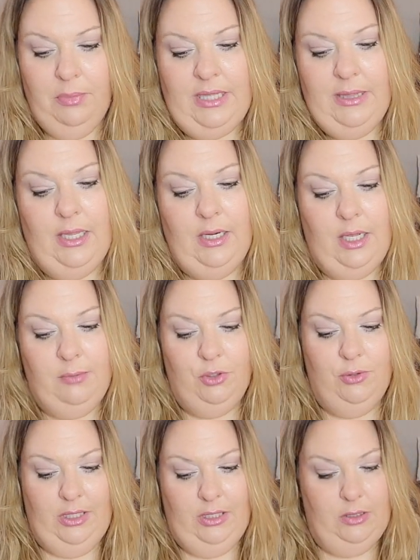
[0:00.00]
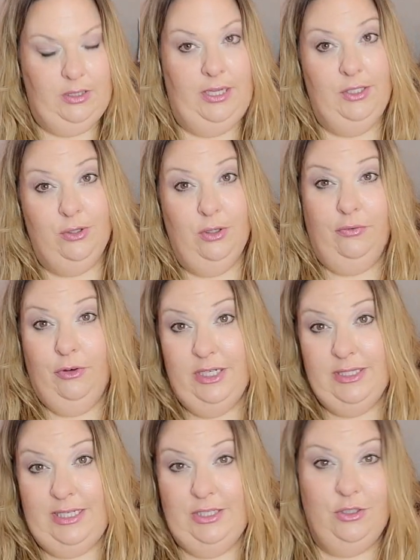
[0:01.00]
Being that I'm doing dinosaur for
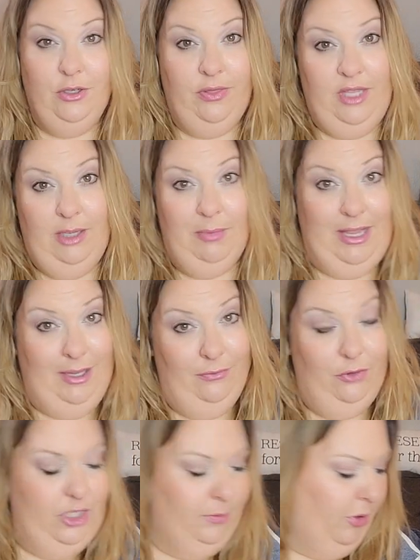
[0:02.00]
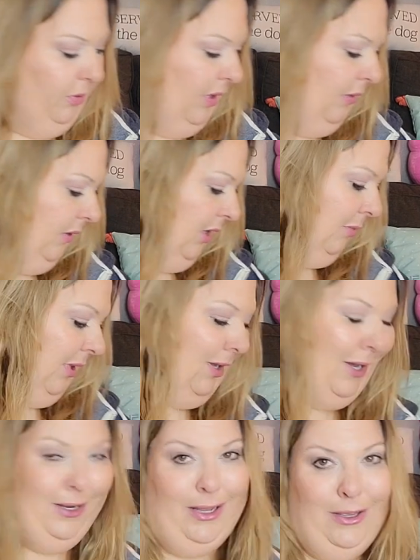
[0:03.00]
his Easter theme and for his birthday theme, I
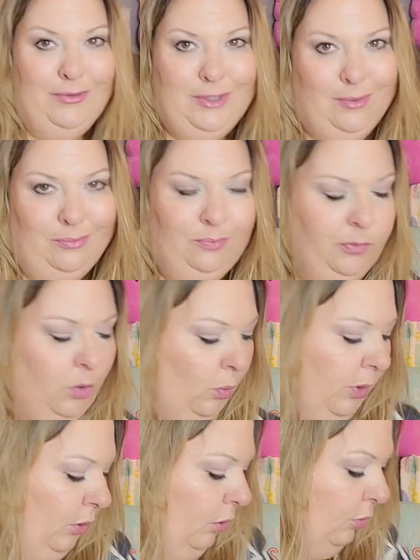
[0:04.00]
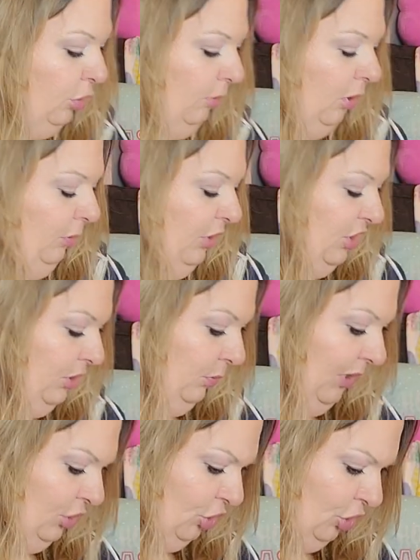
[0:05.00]
kind of have some wiggle room on which
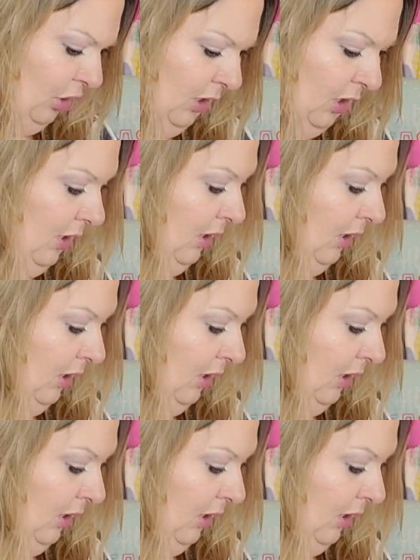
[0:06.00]
is which.